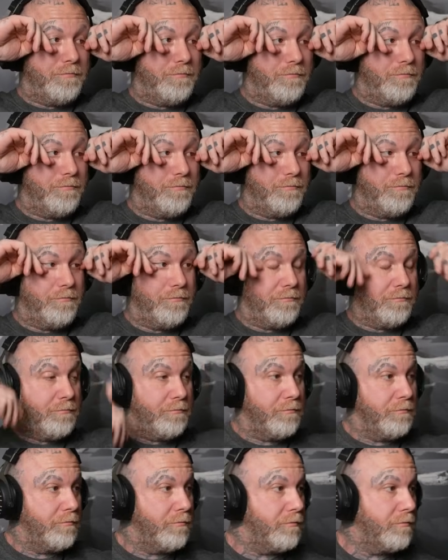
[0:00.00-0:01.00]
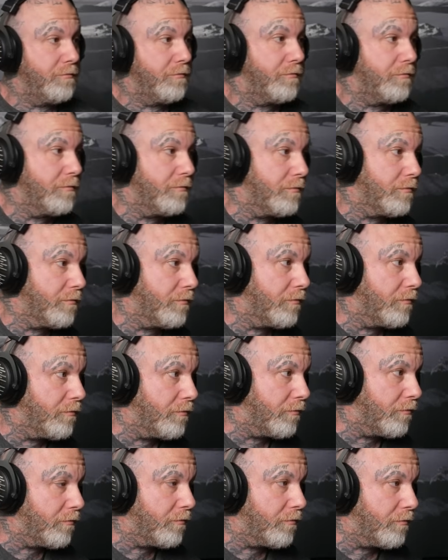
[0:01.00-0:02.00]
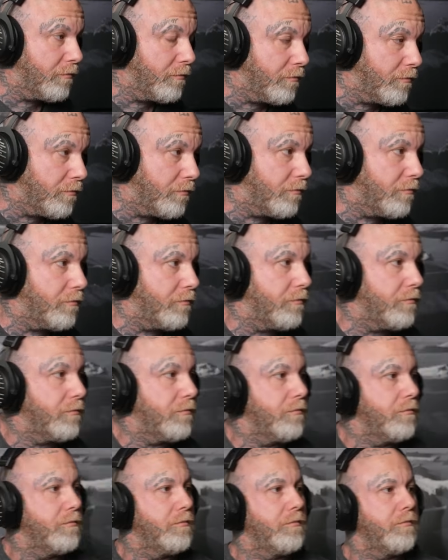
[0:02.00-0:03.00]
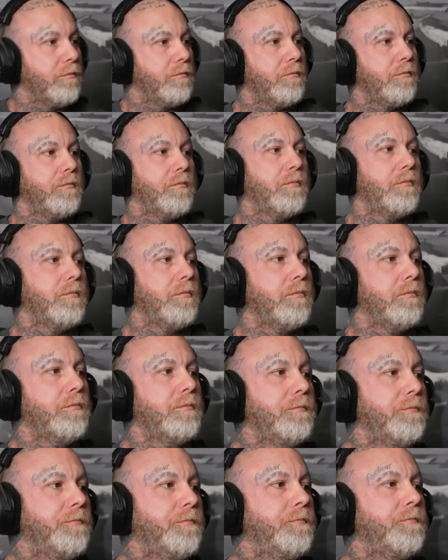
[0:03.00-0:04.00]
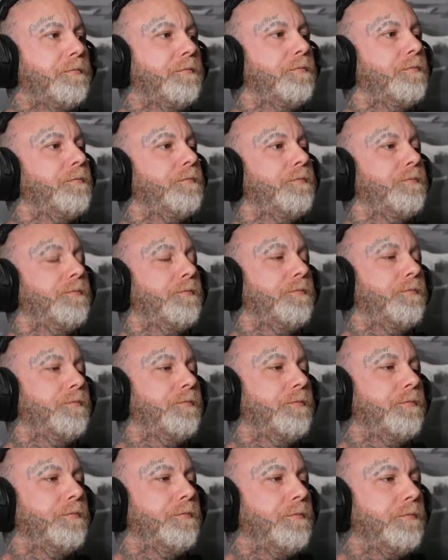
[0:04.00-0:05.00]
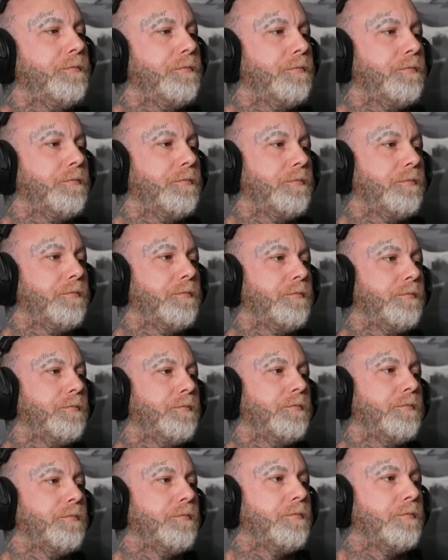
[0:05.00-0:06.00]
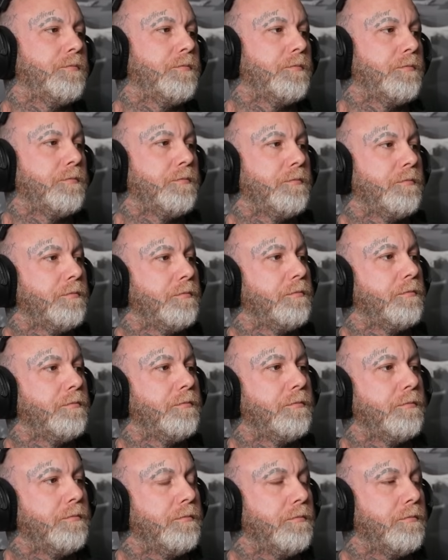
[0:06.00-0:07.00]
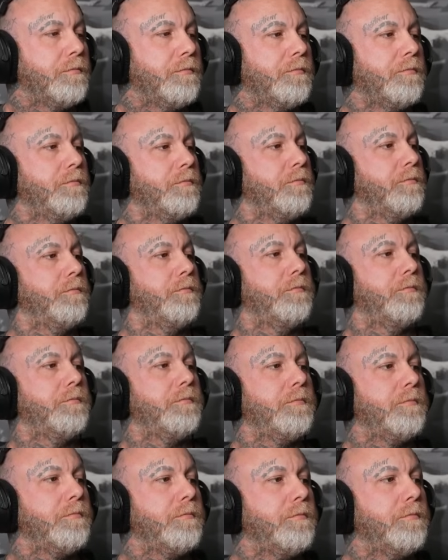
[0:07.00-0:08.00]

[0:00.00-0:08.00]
The person shown says nothing.